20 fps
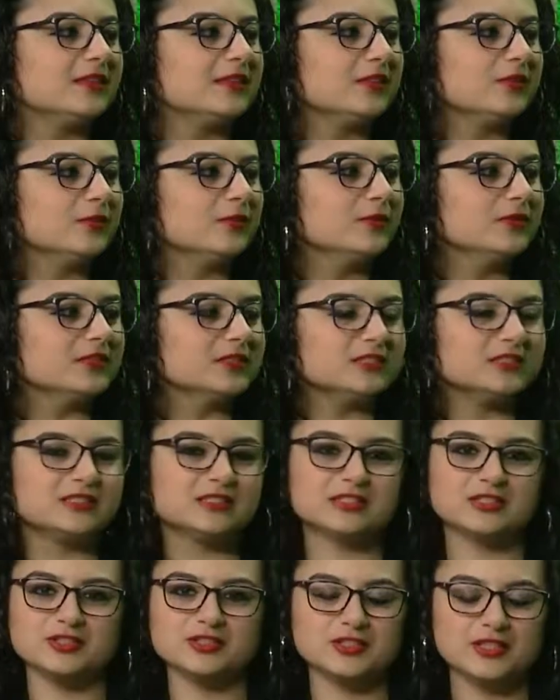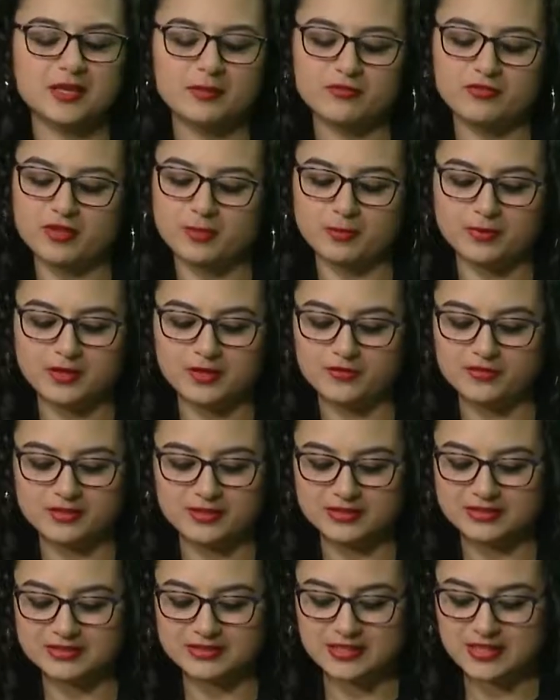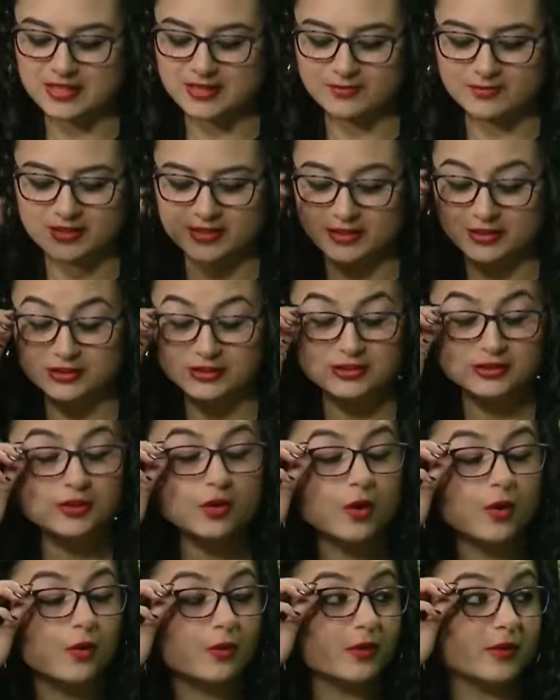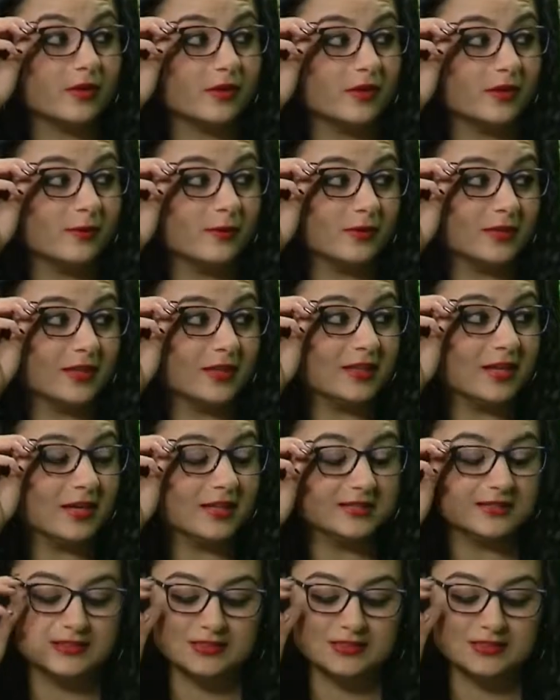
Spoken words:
dude is such an MVP for this team, and he's so good at what he does.